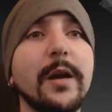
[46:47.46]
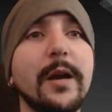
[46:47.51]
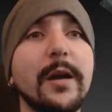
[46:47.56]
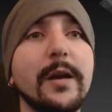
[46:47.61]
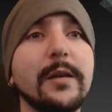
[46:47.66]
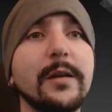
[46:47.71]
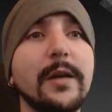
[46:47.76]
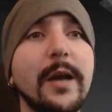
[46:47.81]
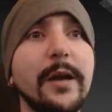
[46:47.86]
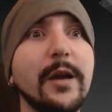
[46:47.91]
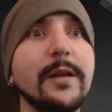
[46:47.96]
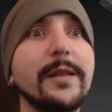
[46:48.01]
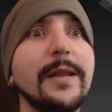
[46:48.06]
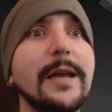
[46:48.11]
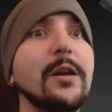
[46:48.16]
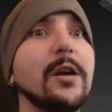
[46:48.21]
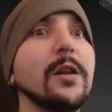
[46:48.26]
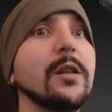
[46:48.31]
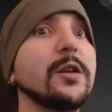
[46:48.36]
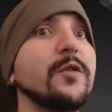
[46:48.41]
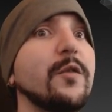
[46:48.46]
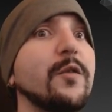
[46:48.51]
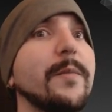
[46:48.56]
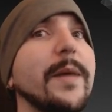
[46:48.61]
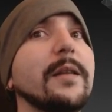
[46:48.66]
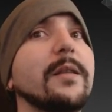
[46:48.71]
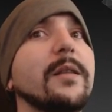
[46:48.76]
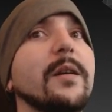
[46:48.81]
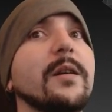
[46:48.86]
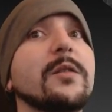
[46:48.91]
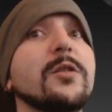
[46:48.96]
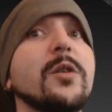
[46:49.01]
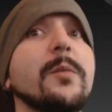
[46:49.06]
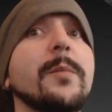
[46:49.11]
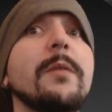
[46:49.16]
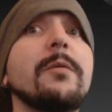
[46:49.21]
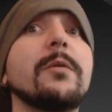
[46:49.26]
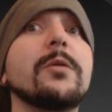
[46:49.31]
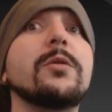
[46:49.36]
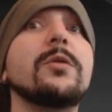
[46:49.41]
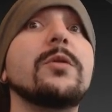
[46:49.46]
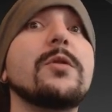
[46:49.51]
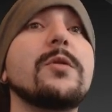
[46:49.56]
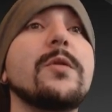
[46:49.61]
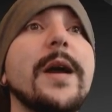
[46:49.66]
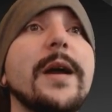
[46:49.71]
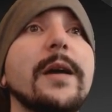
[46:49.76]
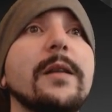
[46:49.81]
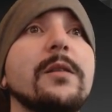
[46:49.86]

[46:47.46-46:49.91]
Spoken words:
I got that knowledge from back then, so I'm able to direct,